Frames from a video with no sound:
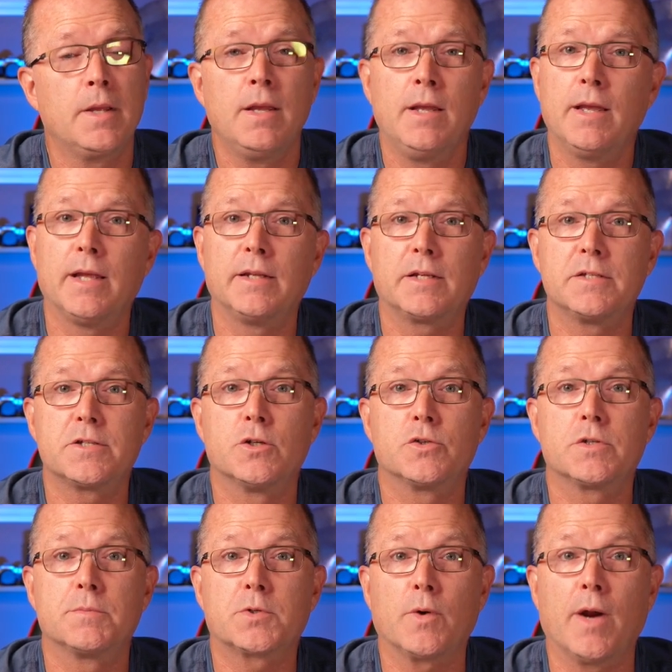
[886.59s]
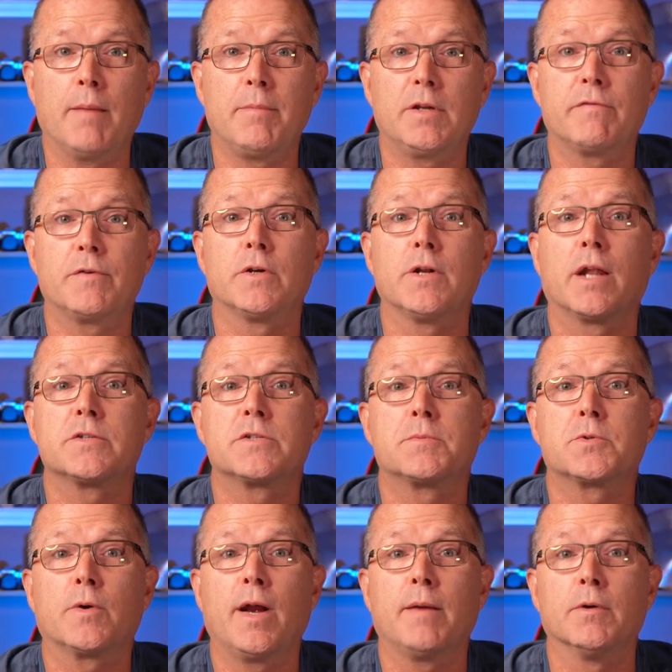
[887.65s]
And consider subscribing if you're not a
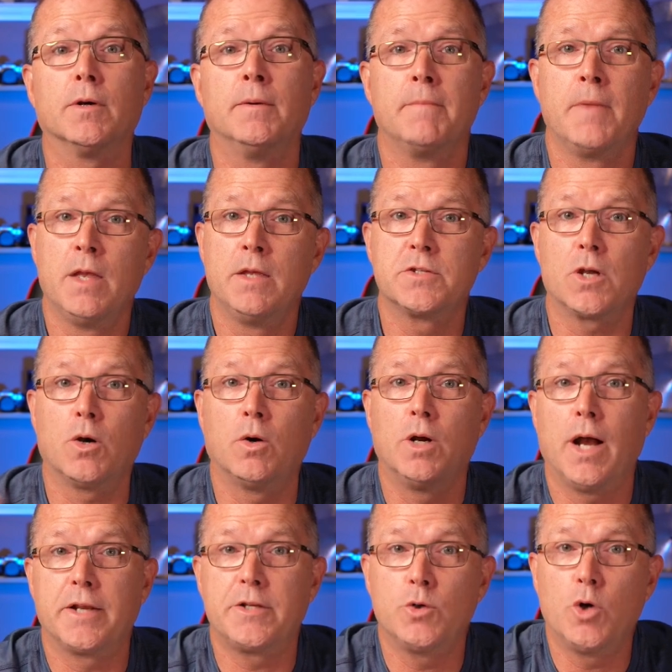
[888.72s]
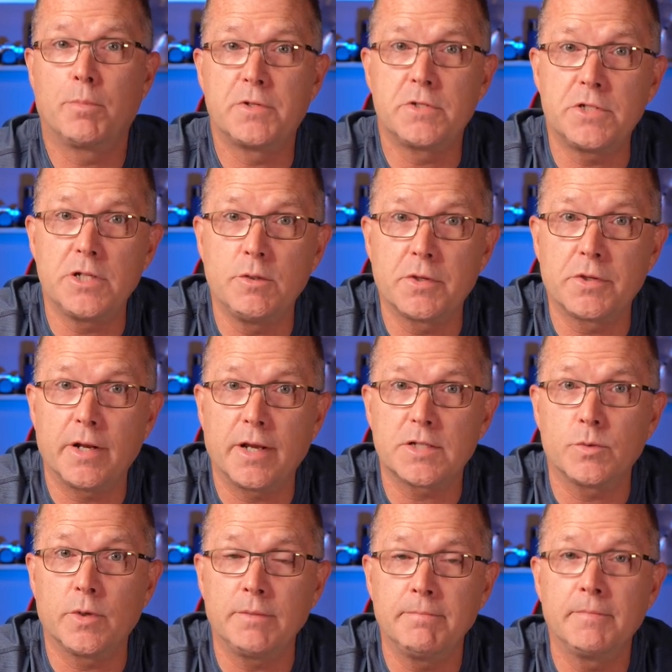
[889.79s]
subscriber. So I do hope to see you in the next
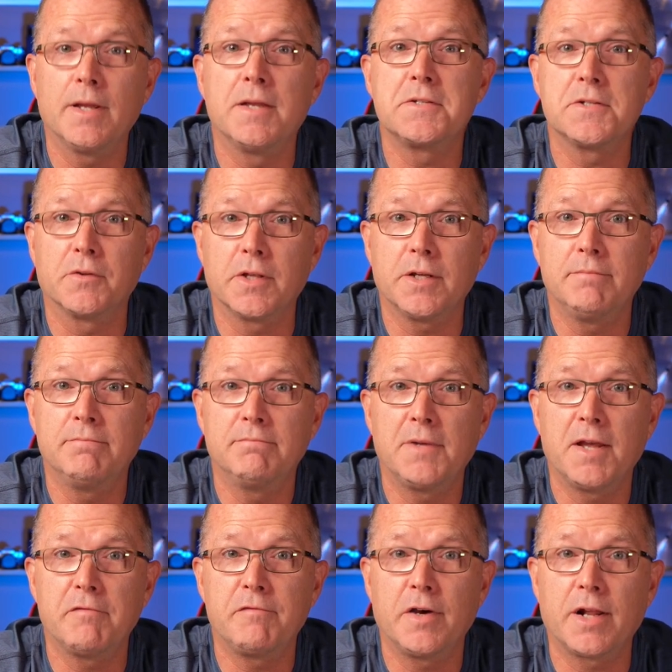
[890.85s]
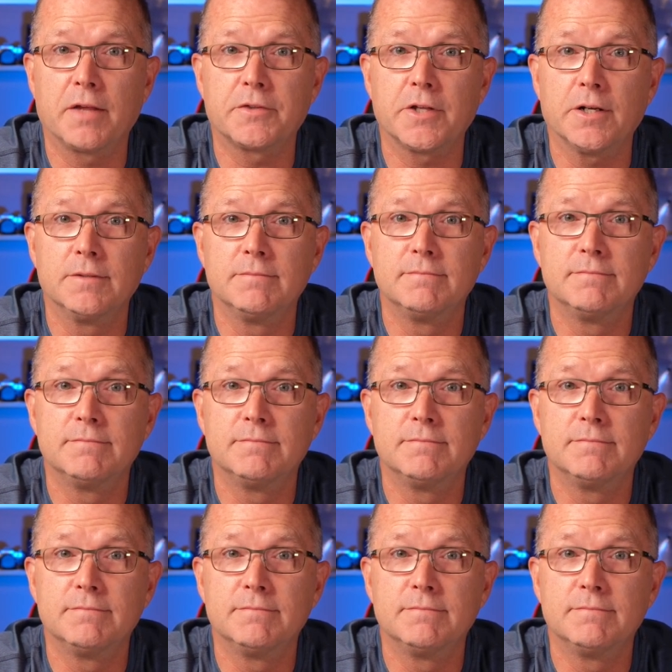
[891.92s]
one. Until then, have fun out there.